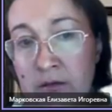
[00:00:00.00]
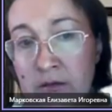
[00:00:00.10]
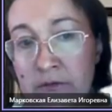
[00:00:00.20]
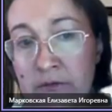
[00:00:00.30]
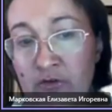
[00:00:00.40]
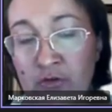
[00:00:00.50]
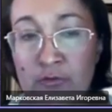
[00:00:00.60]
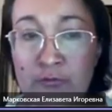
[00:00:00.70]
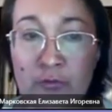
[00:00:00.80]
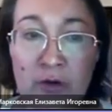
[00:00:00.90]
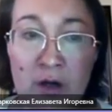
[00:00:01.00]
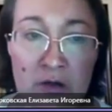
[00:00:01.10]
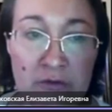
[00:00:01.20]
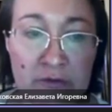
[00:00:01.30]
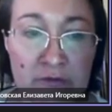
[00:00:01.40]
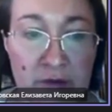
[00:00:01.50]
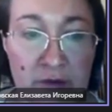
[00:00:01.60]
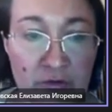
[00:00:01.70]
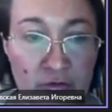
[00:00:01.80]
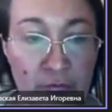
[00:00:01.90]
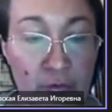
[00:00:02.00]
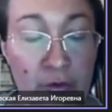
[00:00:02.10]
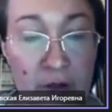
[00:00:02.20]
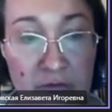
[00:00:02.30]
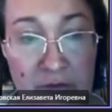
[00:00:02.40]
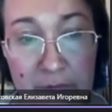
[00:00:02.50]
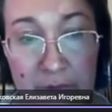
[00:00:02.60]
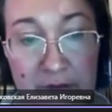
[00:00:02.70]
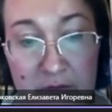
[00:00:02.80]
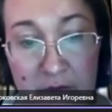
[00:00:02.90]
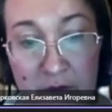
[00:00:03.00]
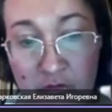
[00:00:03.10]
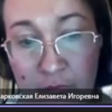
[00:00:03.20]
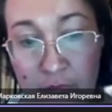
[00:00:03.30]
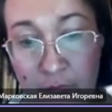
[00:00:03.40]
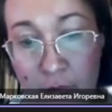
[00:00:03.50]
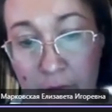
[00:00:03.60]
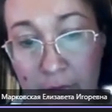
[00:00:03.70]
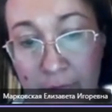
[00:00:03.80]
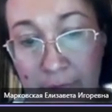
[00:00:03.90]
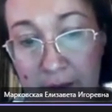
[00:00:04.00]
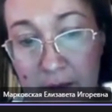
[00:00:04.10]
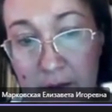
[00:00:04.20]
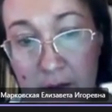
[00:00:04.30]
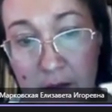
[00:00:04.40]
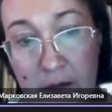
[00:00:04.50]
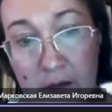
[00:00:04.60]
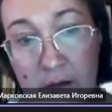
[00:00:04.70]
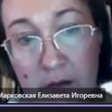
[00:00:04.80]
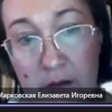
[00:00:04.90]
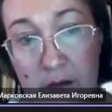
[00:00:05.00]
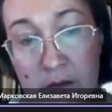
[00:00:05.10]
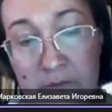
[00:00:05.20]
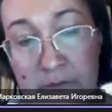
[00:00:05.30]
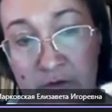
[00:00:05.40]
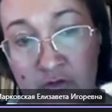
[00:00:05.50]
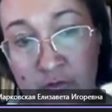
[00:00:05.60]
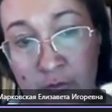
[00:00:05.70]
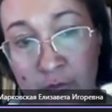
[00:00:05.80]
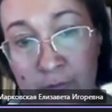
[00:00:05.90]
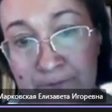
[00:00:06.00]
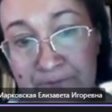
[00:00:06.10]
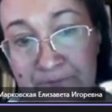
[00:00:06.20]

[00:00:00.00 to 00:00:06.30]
ratios, for current ratio, for current liquidity ratio, for quick ratio,